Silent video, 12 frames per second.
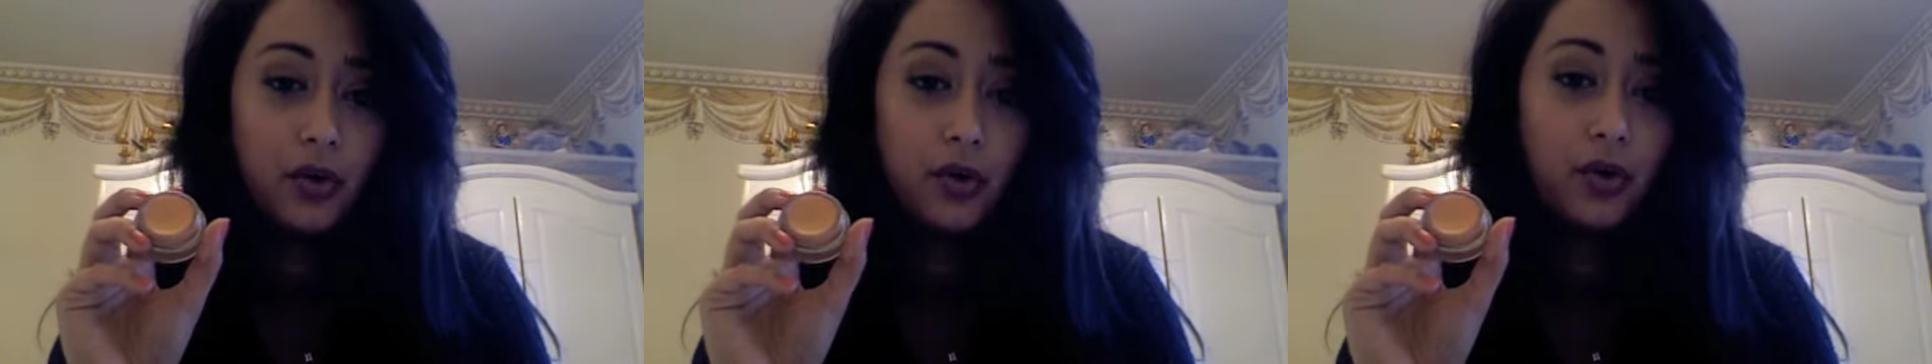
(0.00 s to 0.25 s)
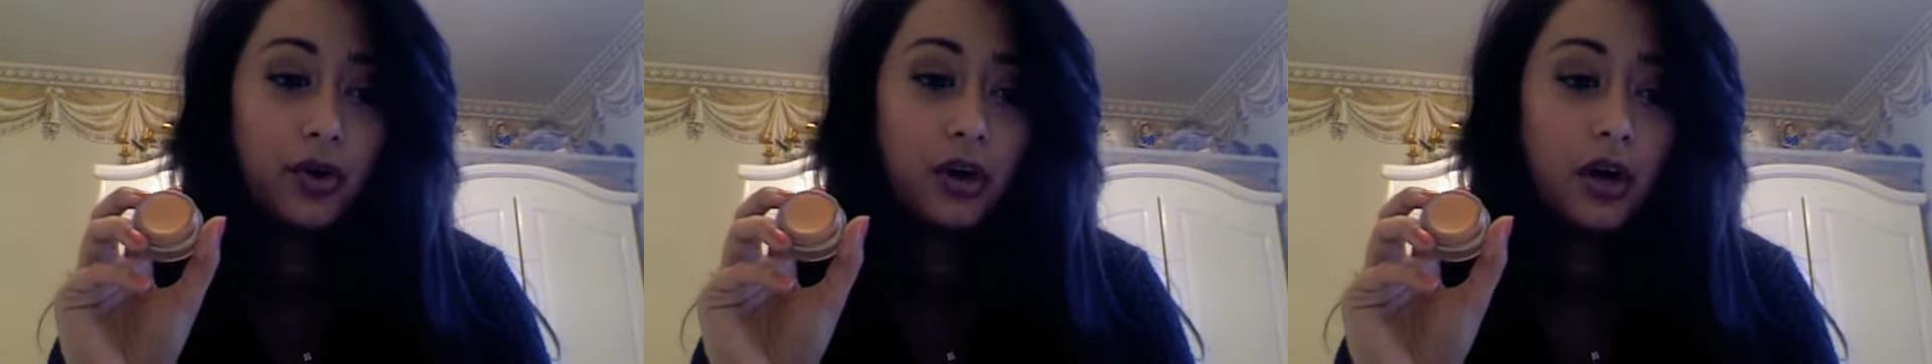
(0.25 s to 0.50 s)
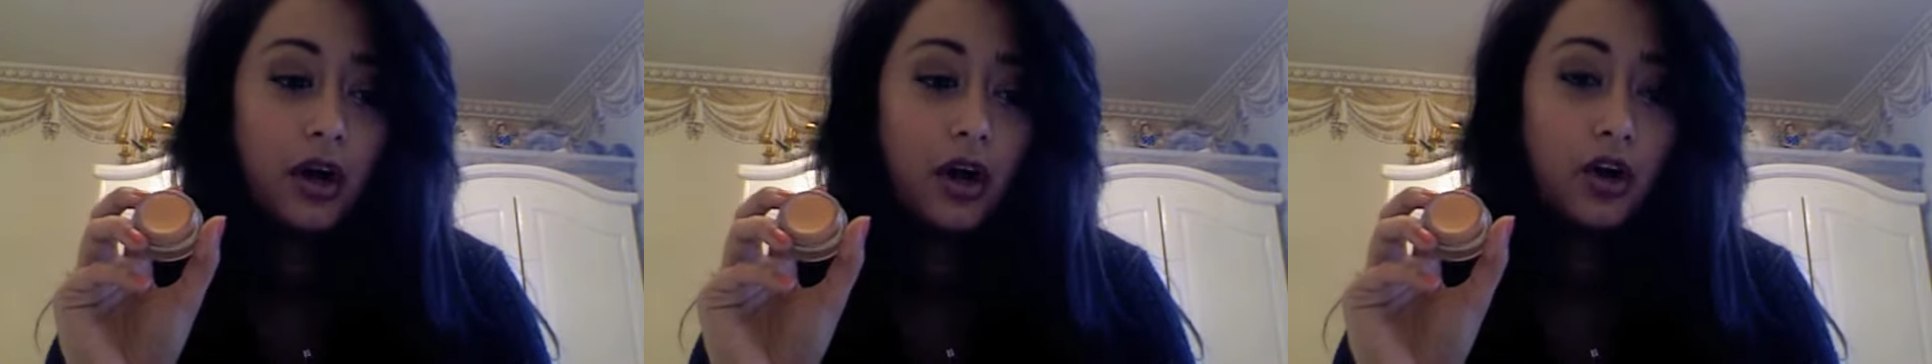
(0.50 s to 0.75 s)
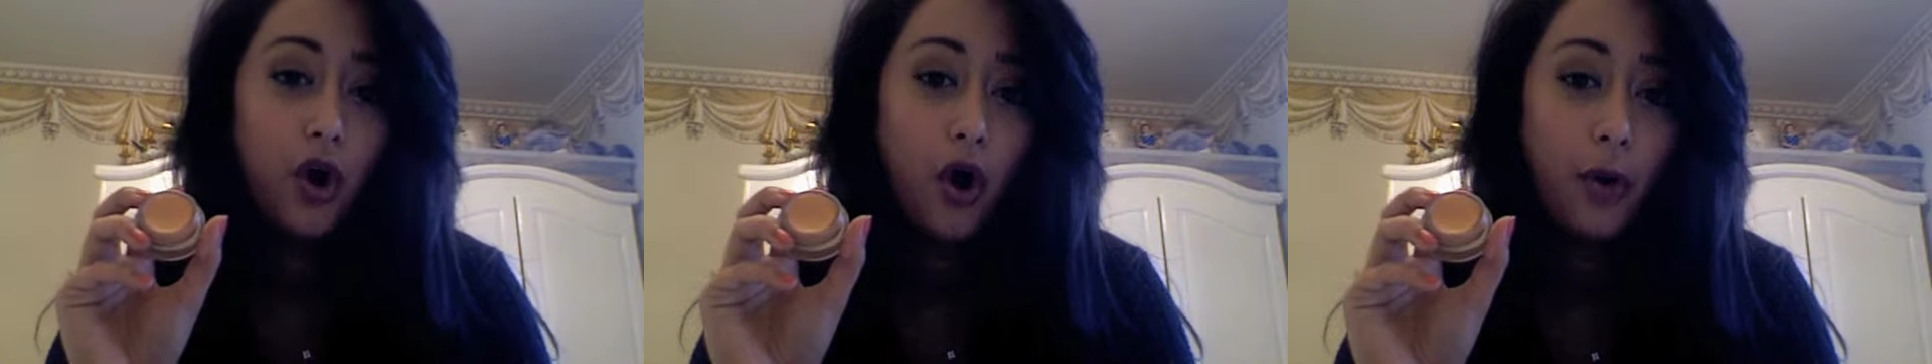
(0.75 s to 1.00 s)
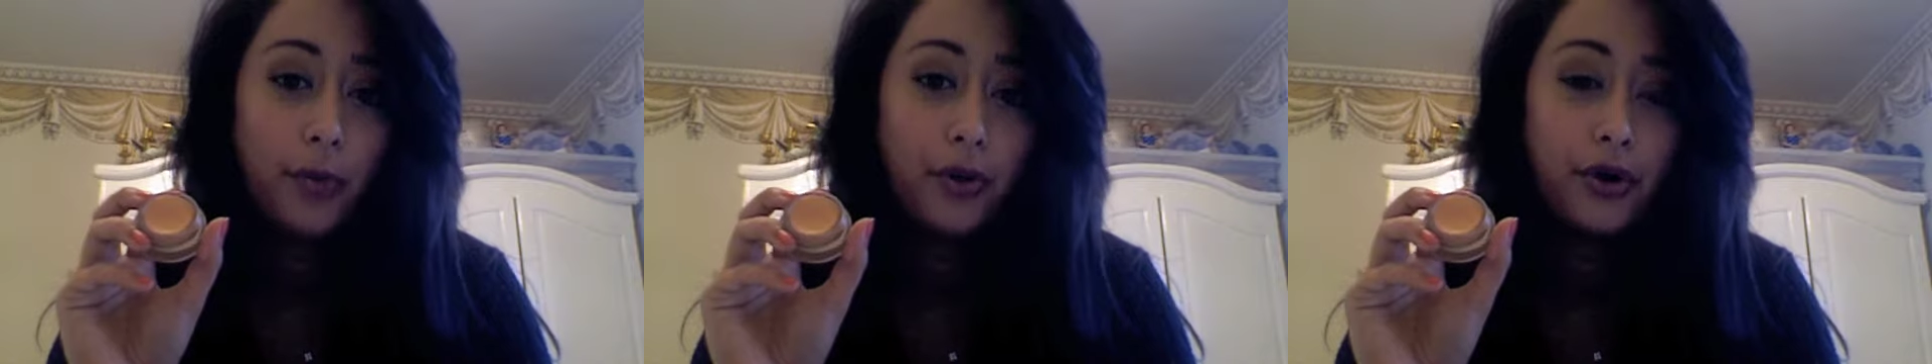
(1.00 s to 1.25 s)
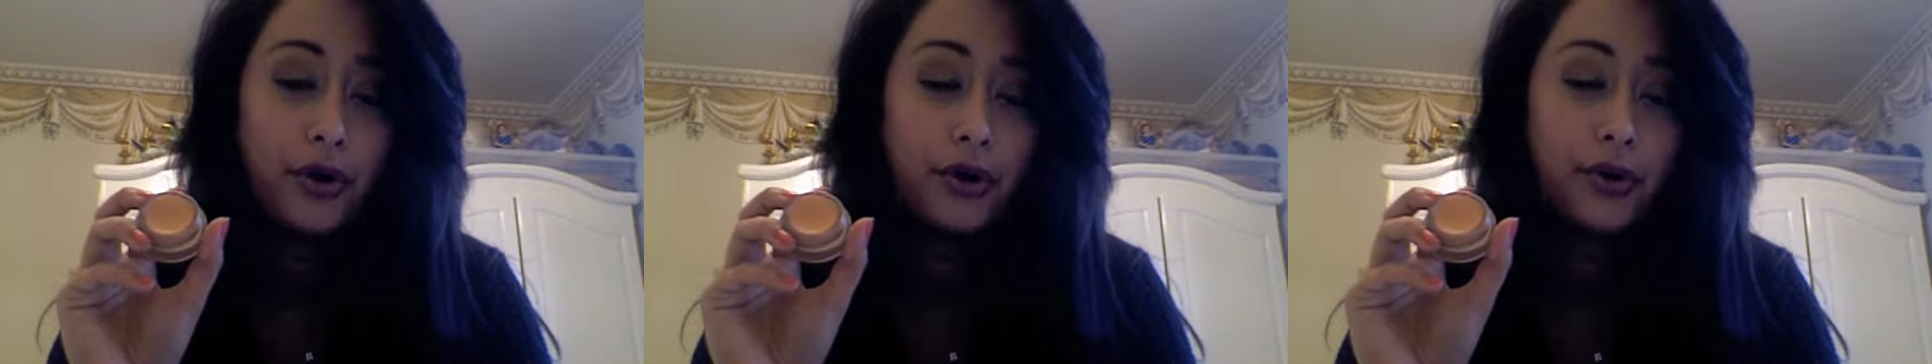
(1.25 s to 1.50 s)
or
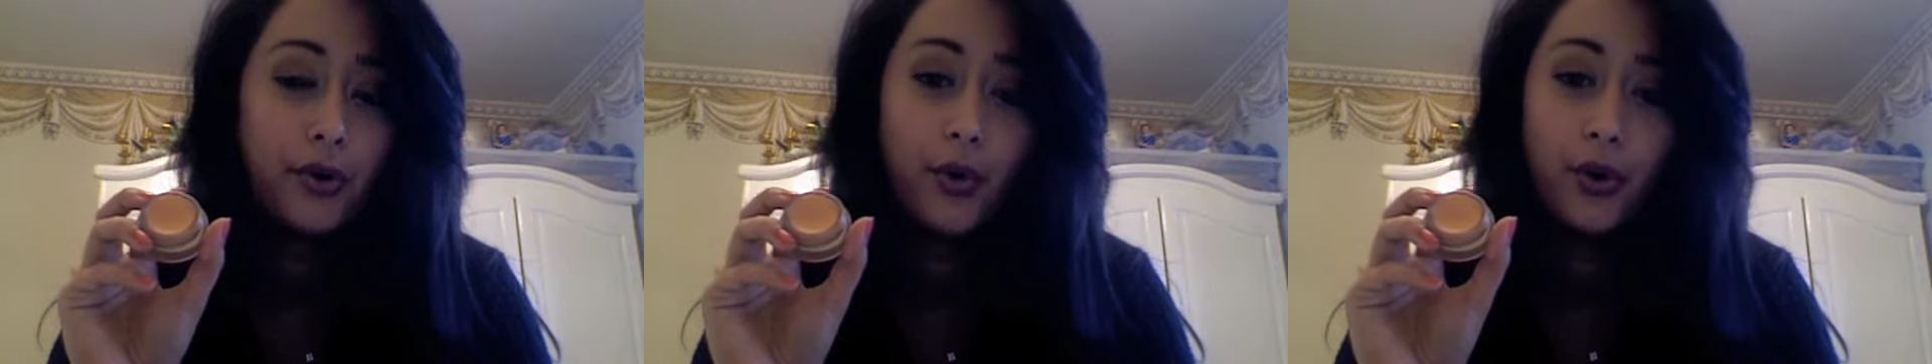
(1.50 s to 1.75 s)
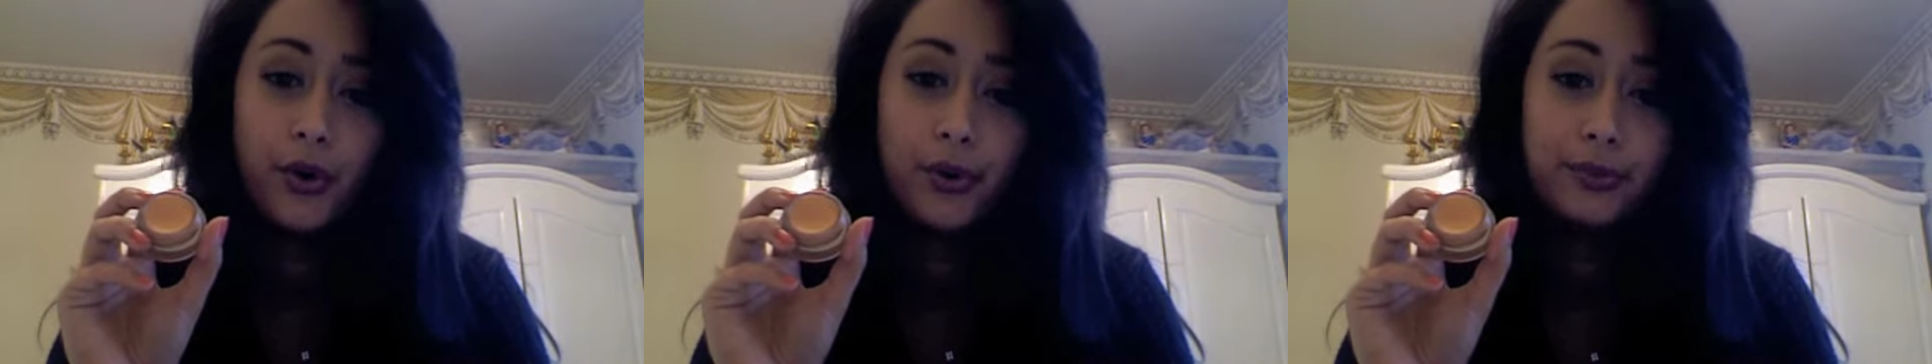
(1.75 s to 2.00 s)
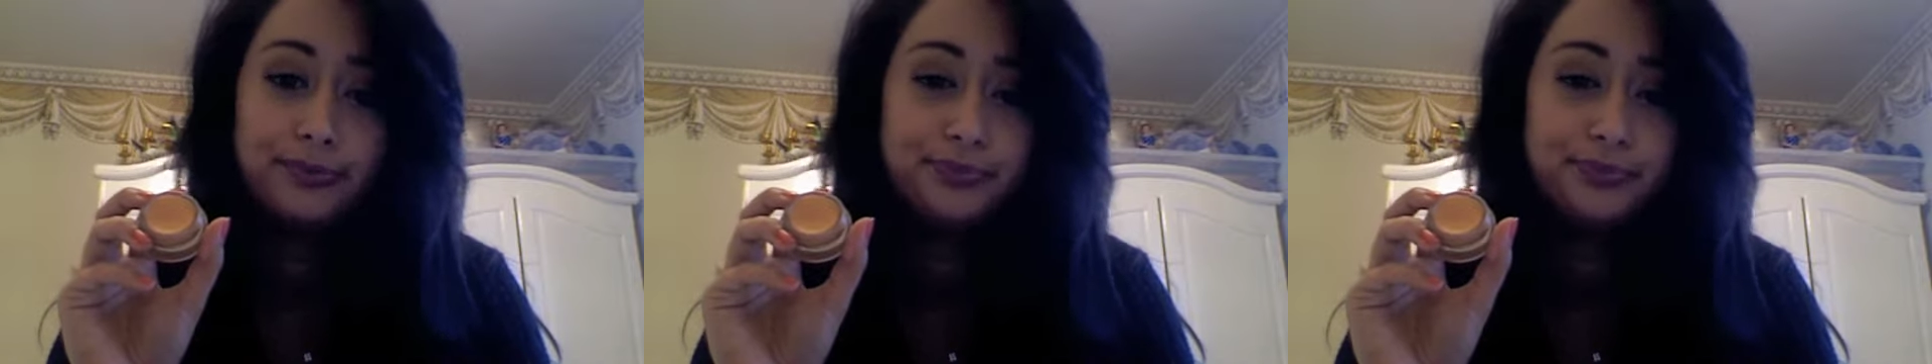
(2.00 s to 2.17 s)
copper or